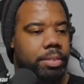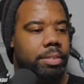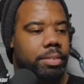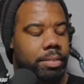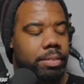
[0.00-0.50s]

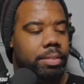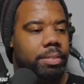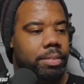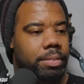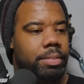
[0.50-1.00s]

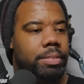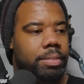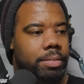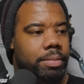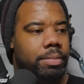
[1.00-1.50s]

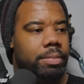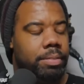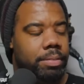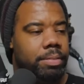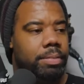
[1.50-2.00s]

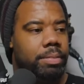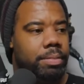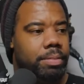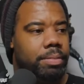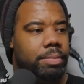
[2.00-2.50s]

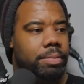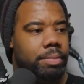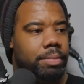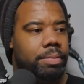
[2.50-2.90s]
(silent)